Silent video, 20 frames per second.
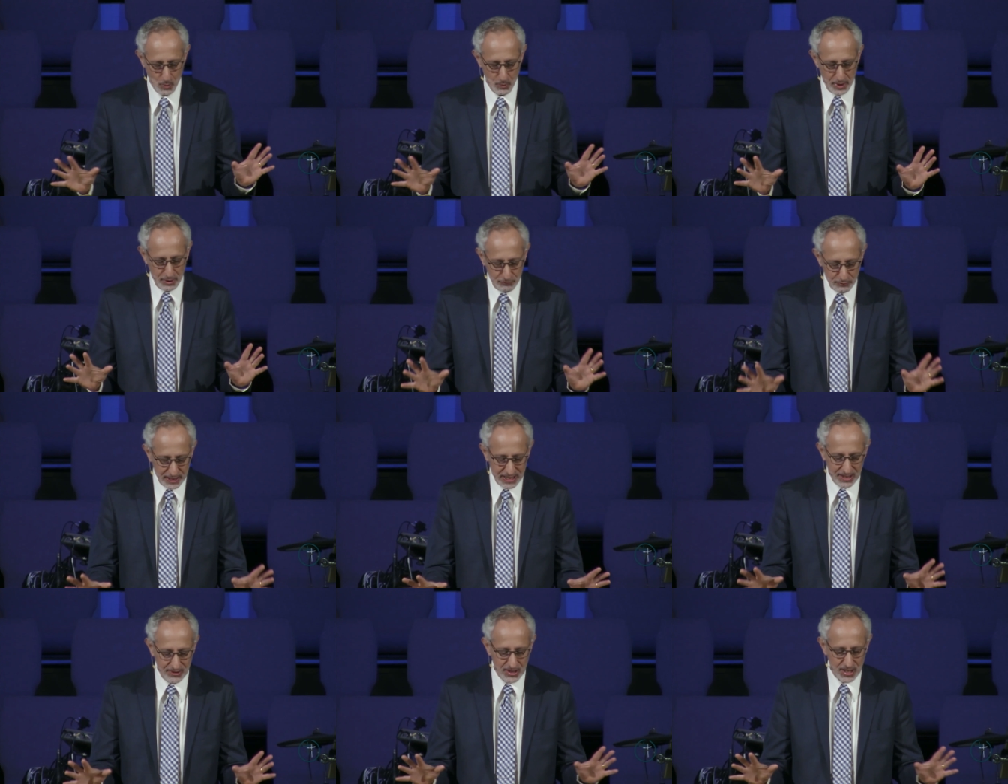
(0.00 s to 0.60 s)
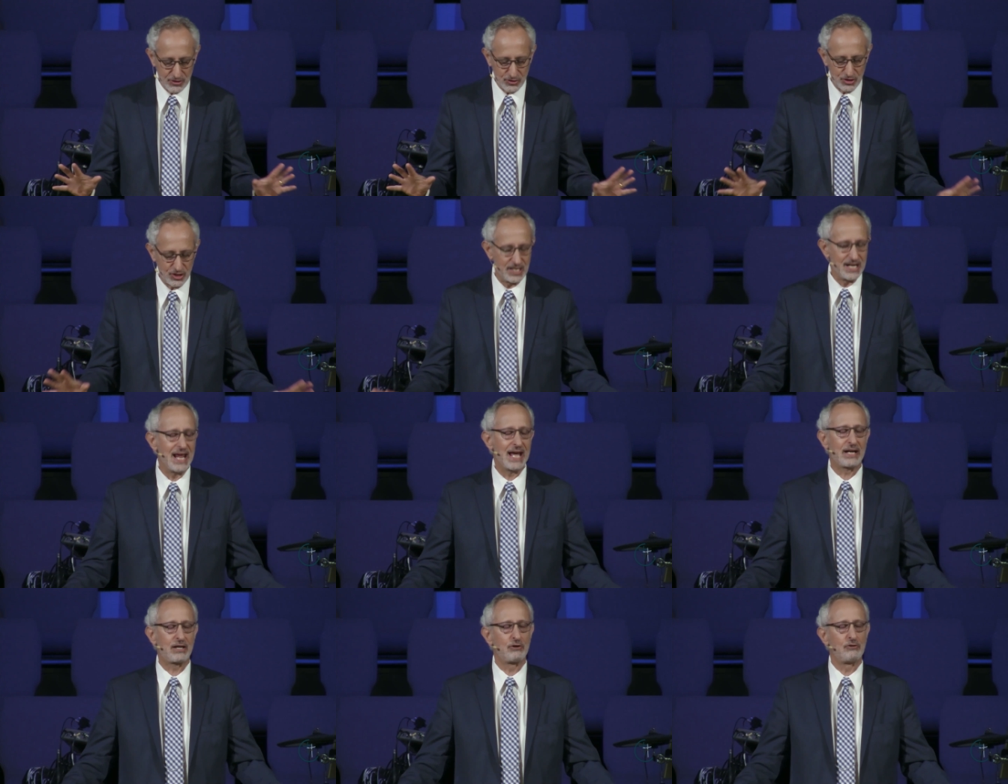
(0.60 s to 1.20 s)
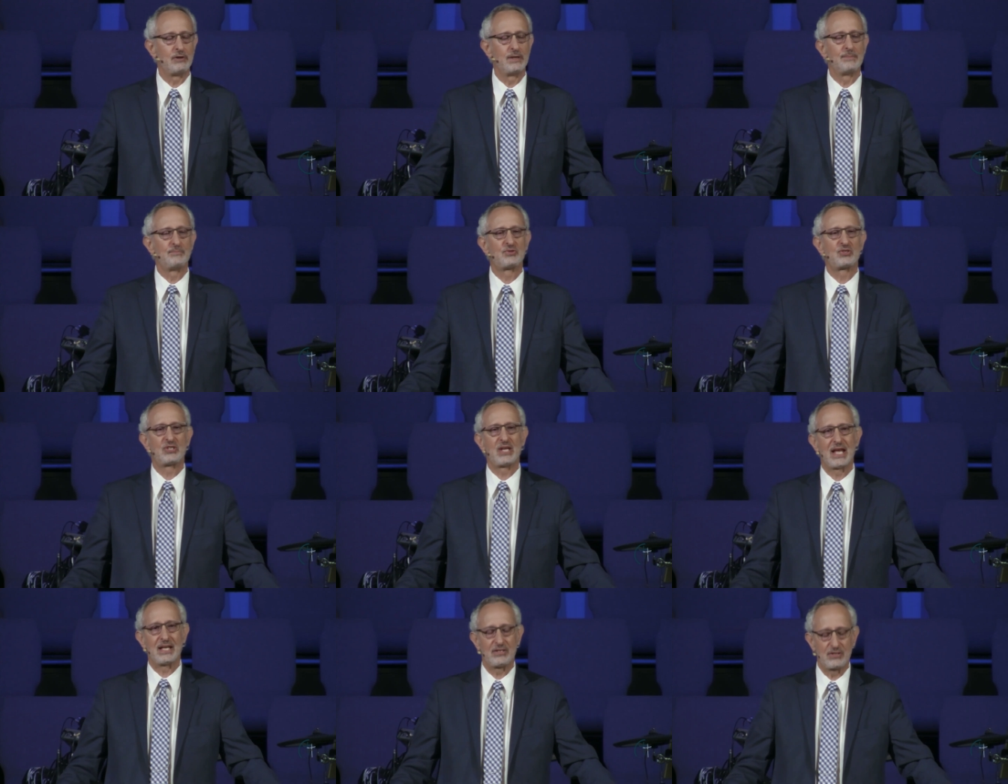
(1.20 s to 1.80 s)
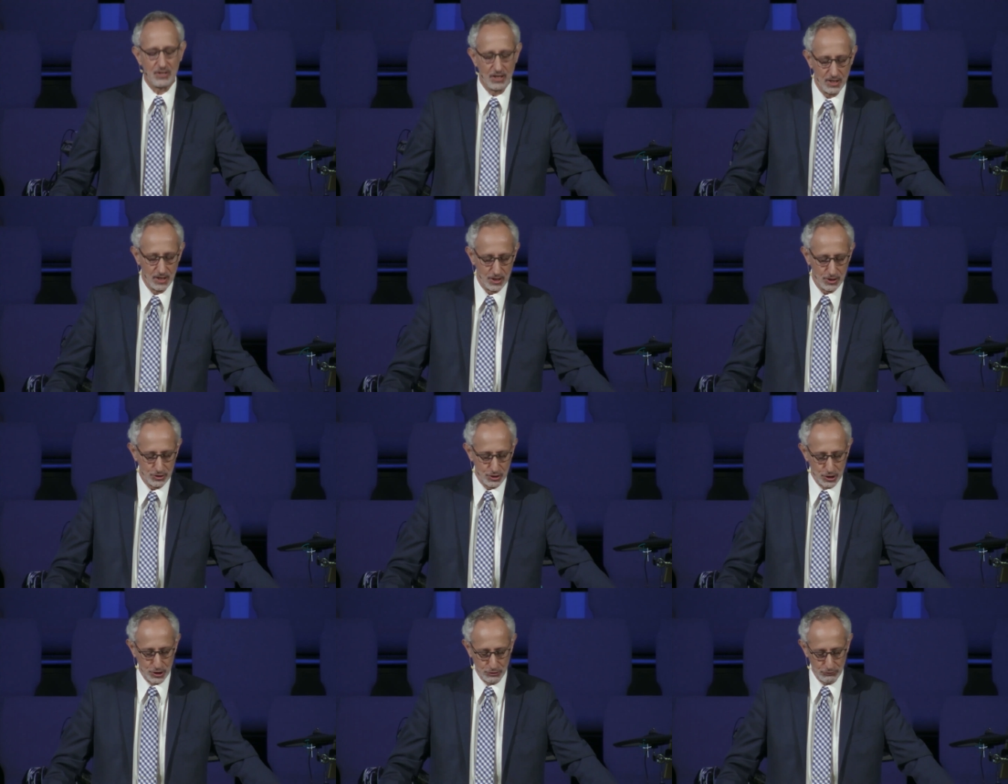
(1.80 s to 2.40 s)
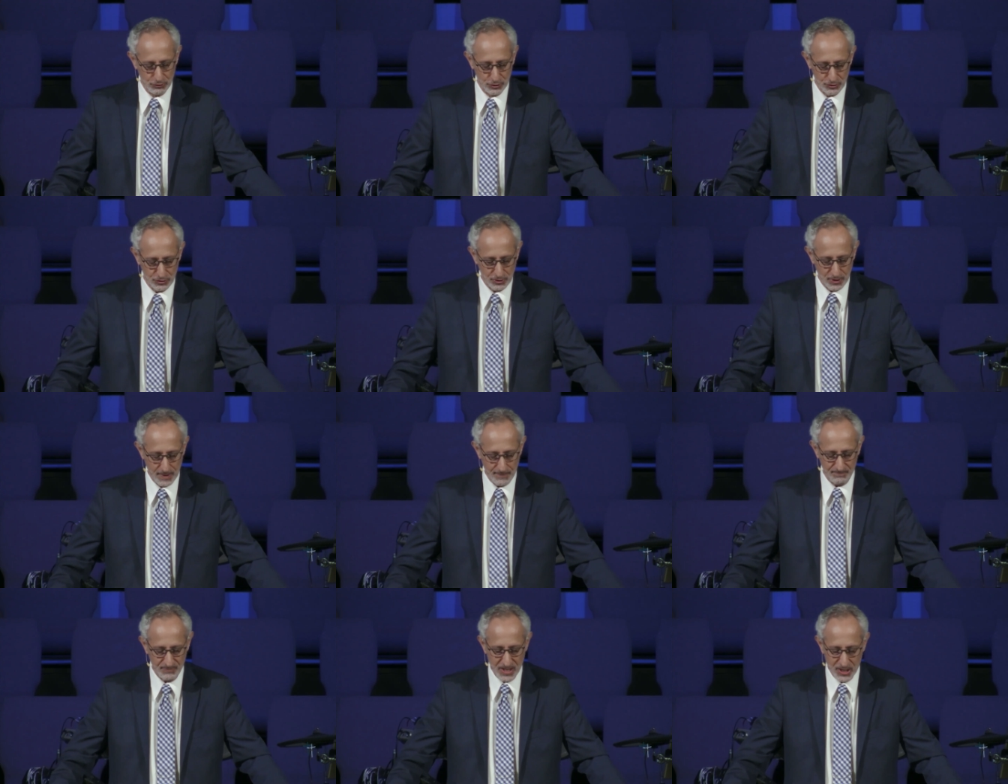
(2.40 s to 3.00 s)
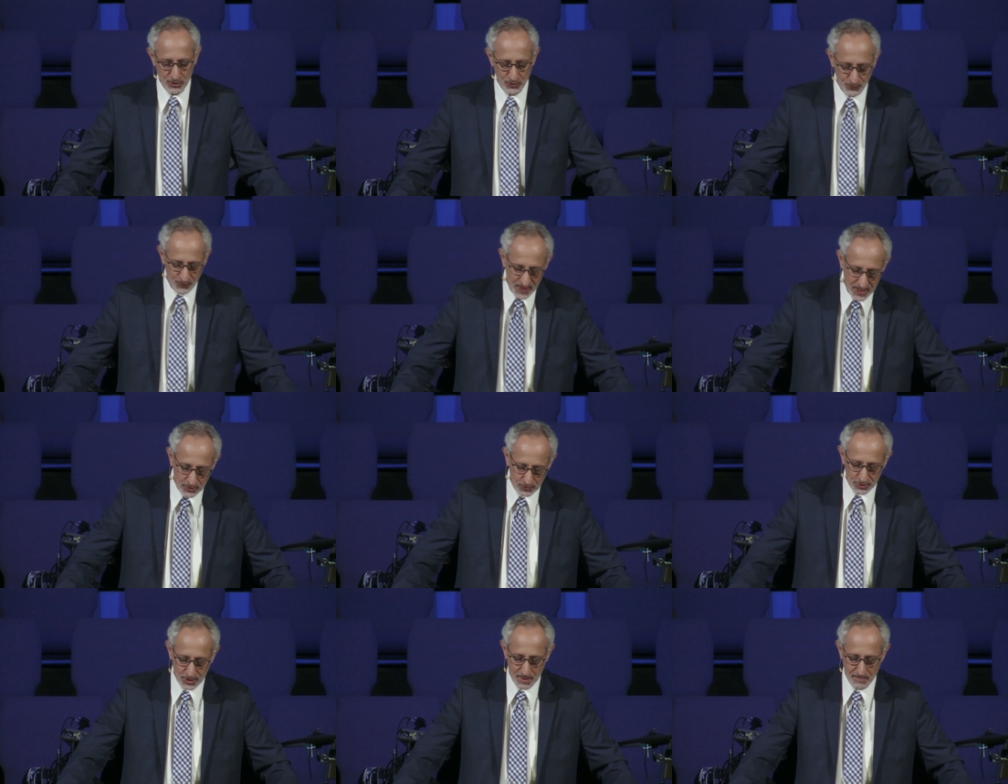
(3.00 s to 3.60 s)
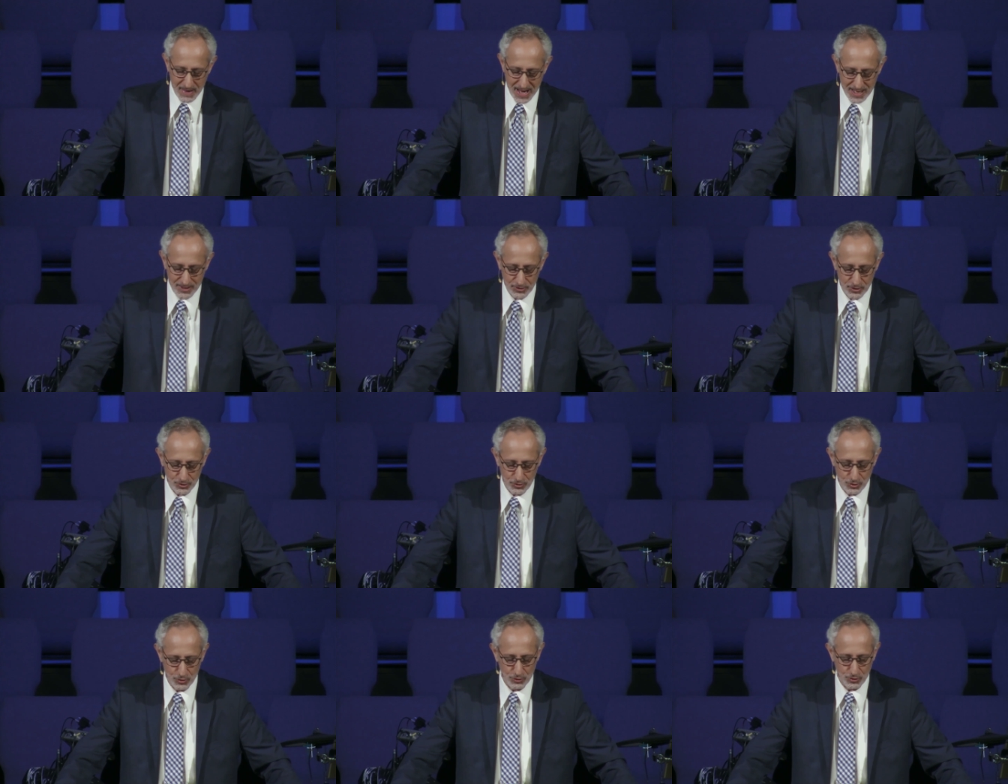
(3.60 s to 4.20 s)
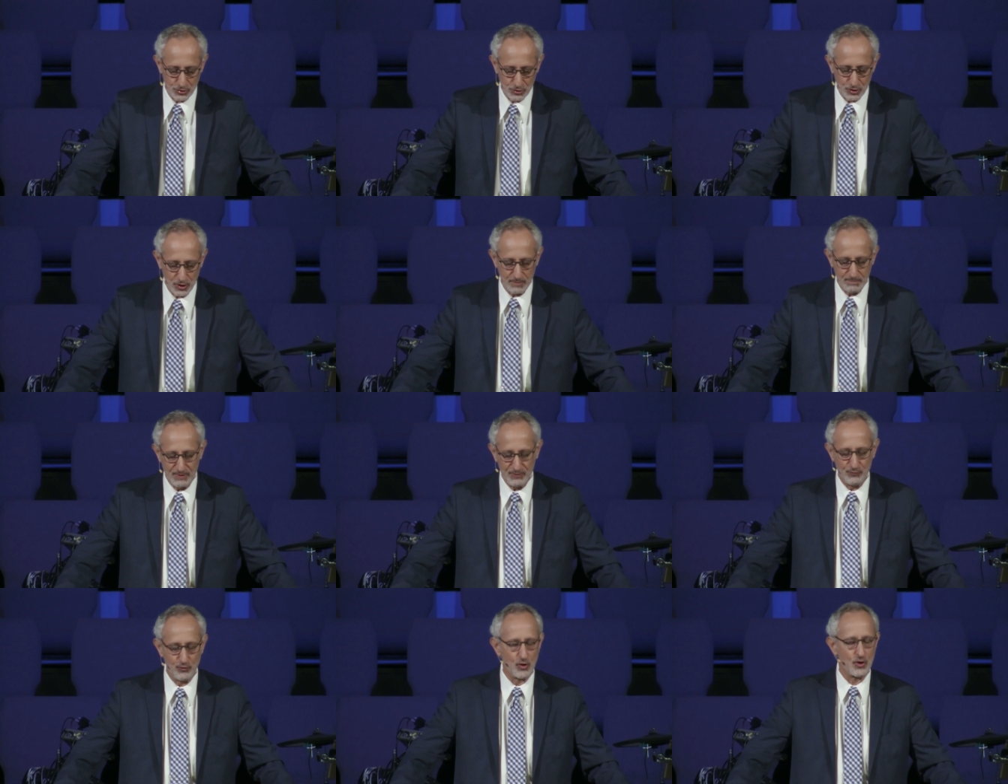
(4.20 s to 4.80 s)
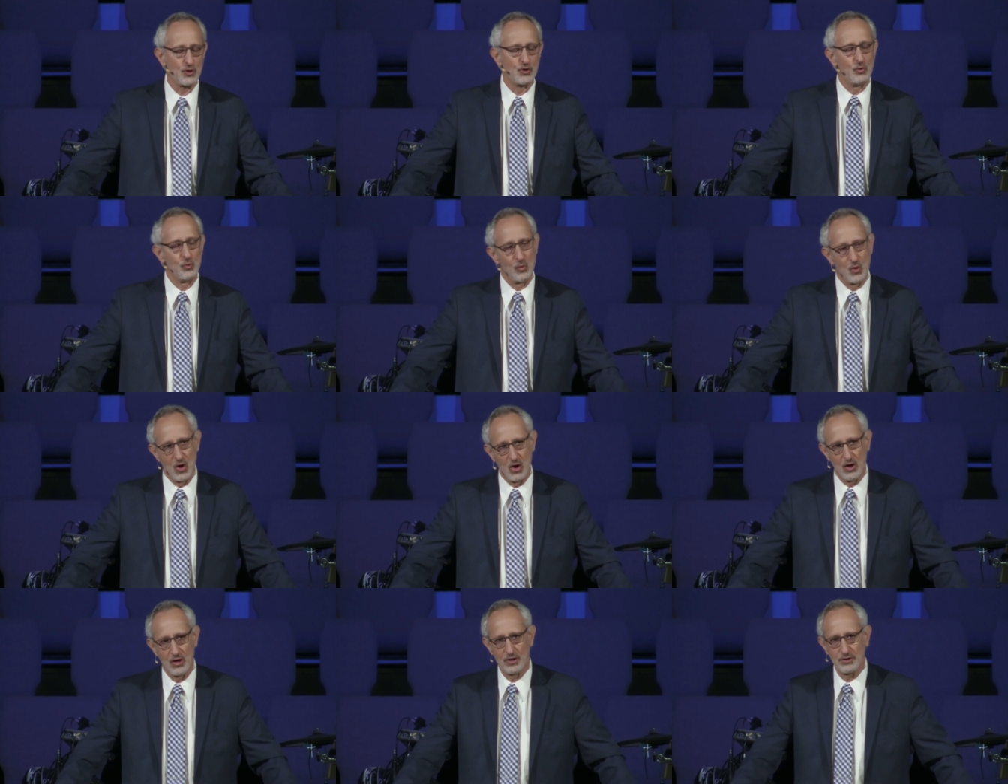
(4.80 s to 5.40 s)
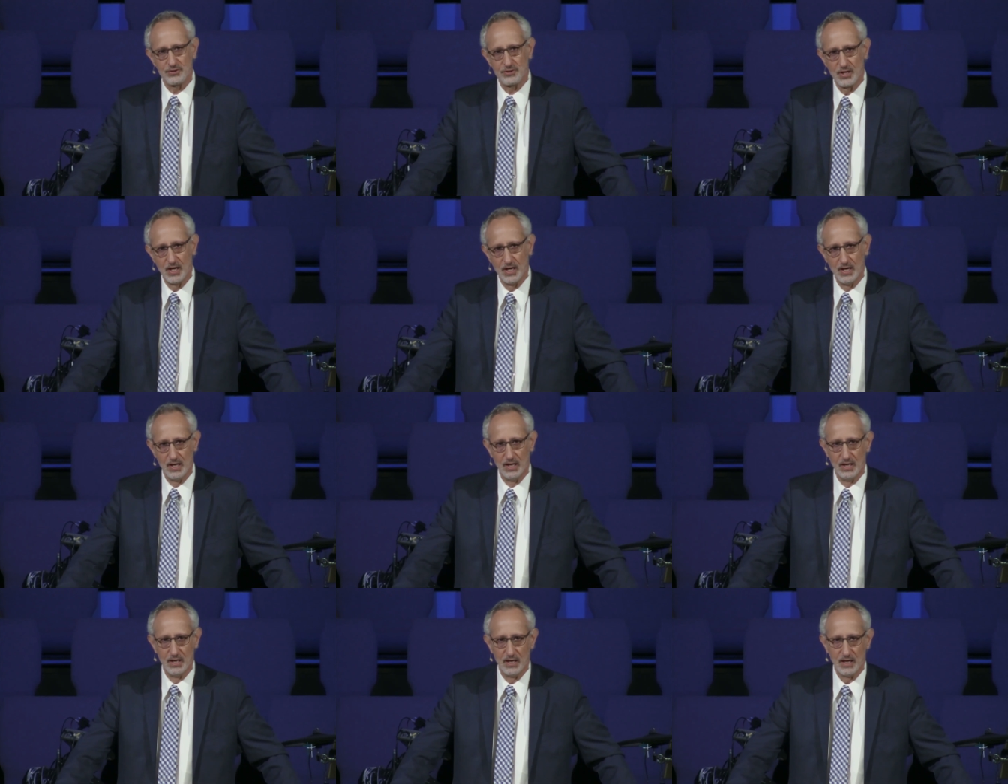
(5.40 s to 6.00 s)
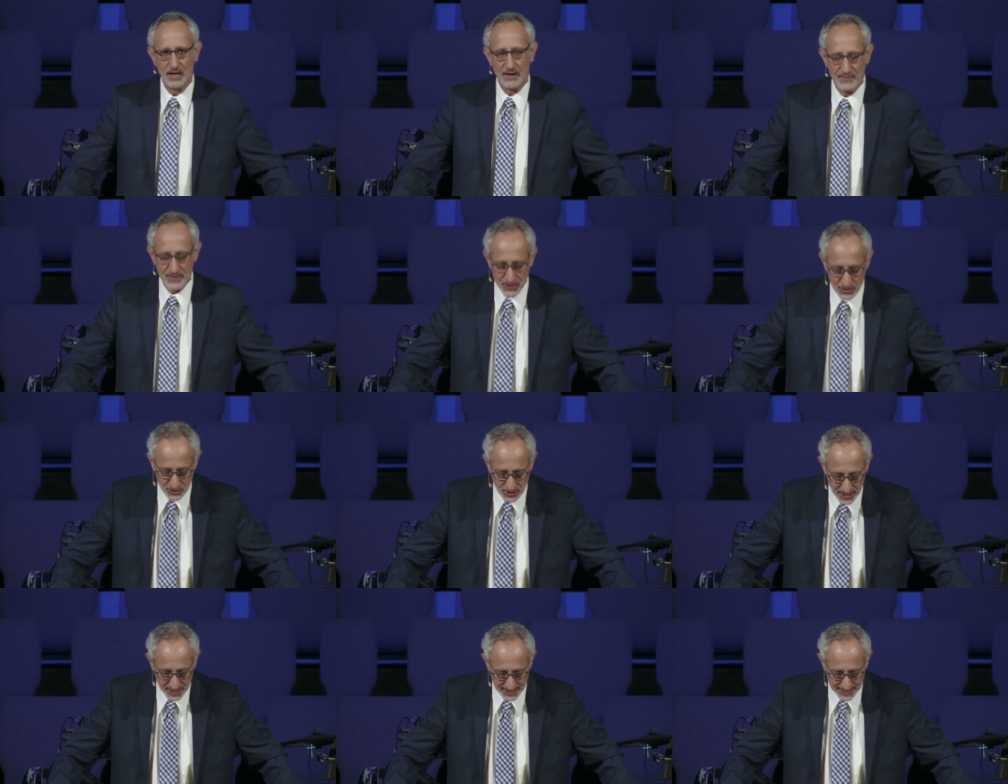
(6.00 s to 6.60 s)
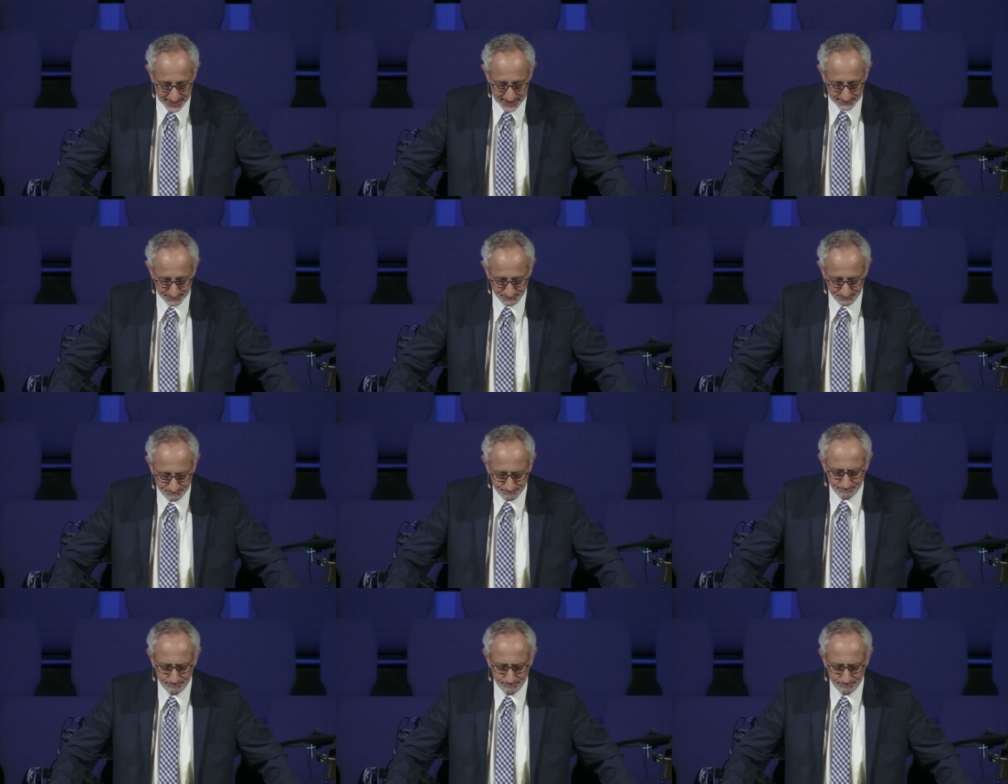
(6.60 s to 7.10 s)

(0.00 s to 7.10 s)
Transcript: We read that Sennacherib sent to Jerusalem his field commanders who stood before the walls of the city